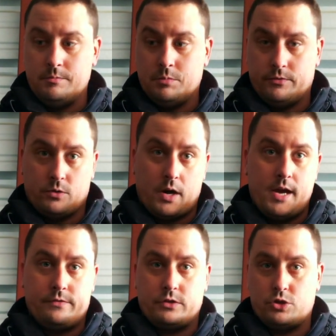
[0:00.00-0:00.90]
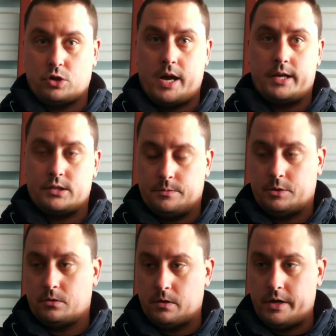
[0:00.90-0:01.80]
before I have to drag
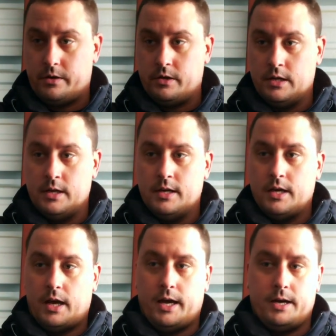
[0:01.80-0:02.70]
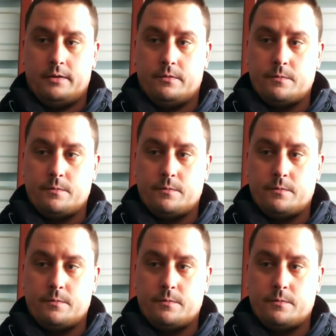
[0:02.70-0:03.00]
something around uh,